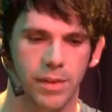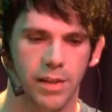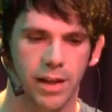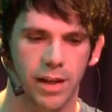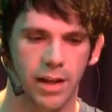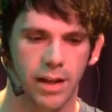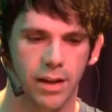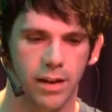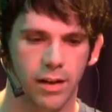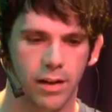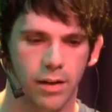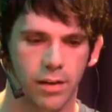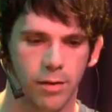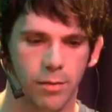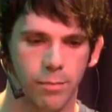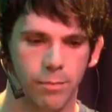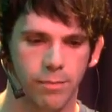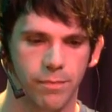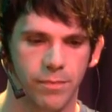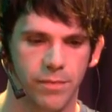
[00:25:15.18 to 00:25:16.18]
that
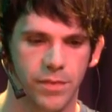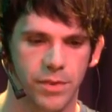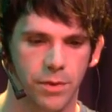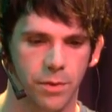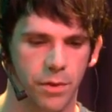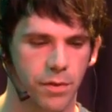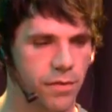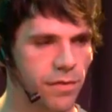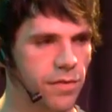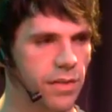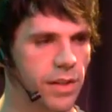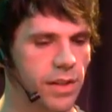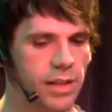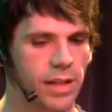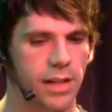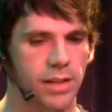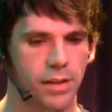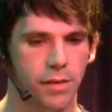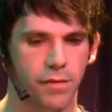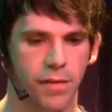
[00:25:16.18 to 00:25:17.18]
sort of
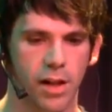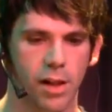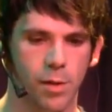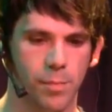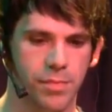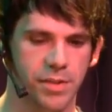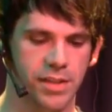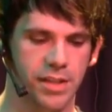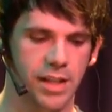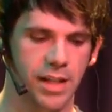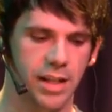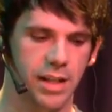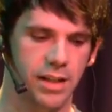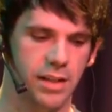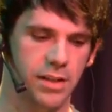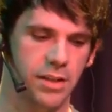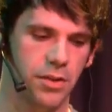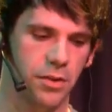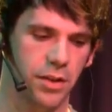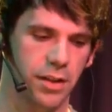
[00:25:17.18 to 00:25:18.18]
that develops
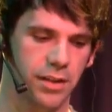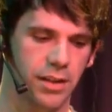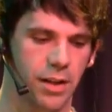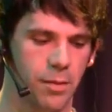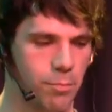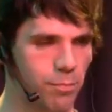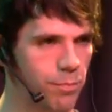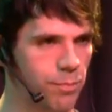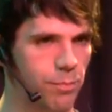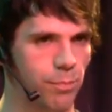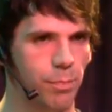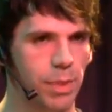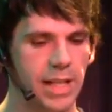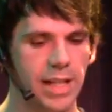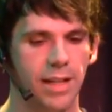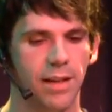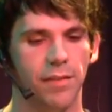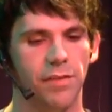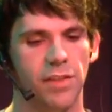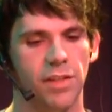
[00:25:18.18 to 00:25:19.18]
during the
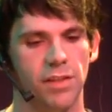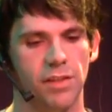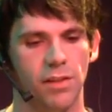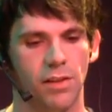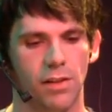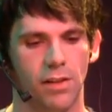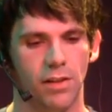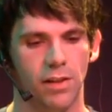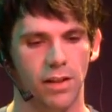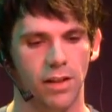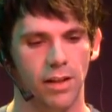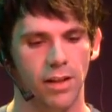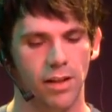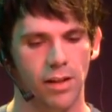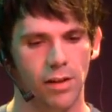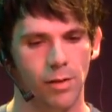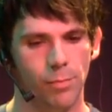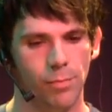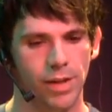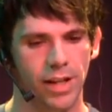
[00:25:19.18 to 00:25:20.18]
peak of the song,
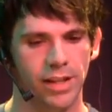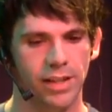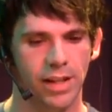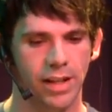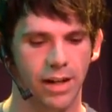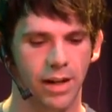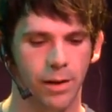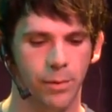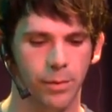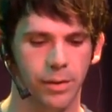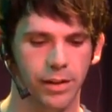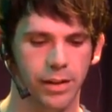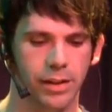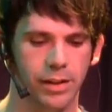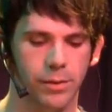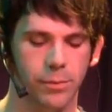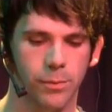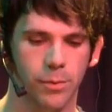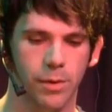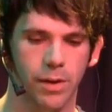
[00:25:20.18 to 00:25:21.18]
and that I really
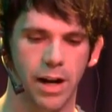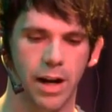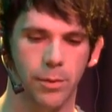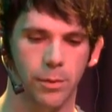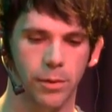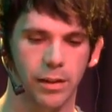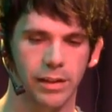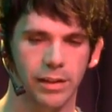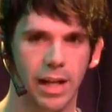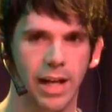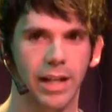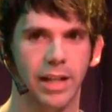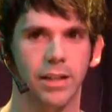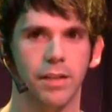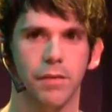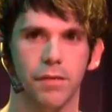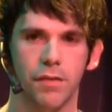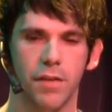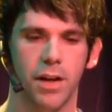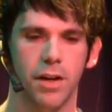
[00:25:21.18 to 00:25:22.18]
like in
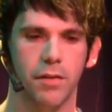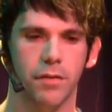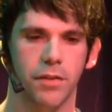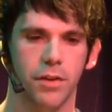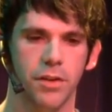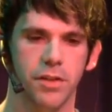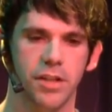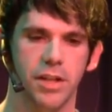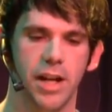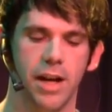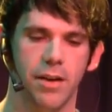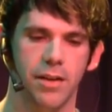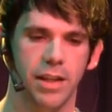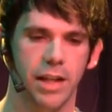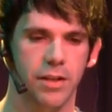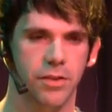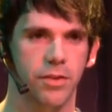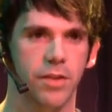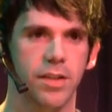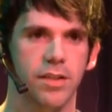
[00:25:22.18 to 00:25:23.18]
the final version how
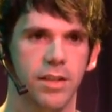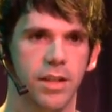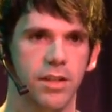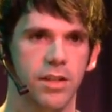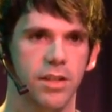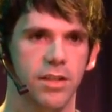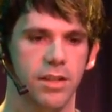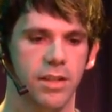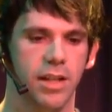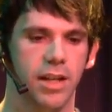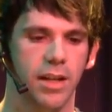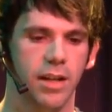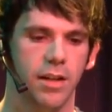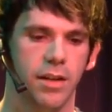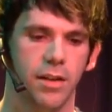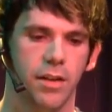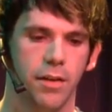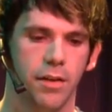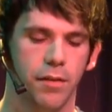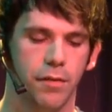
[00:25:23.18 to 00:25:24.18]
that transitions it
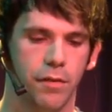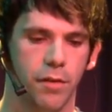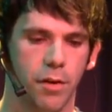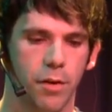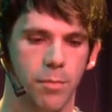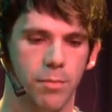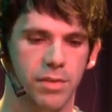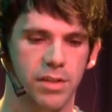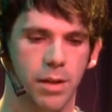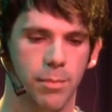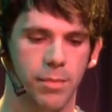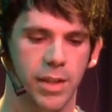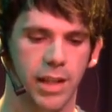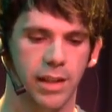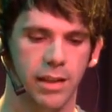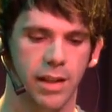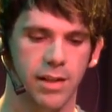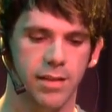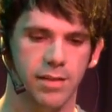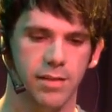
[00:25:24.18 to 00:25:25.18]
from
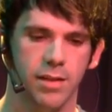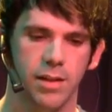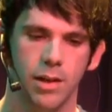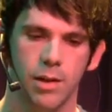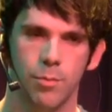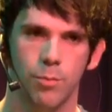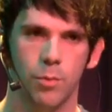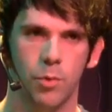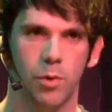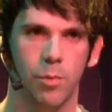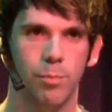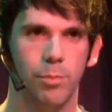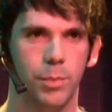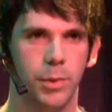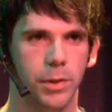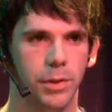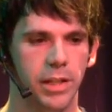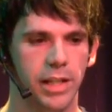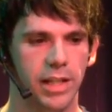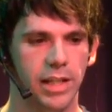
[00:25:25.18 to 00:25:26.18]
something that's more
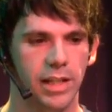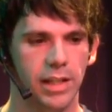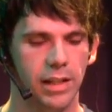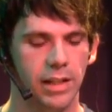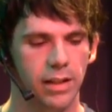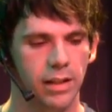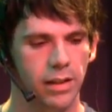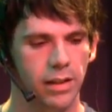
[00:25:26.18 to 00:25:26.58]
moody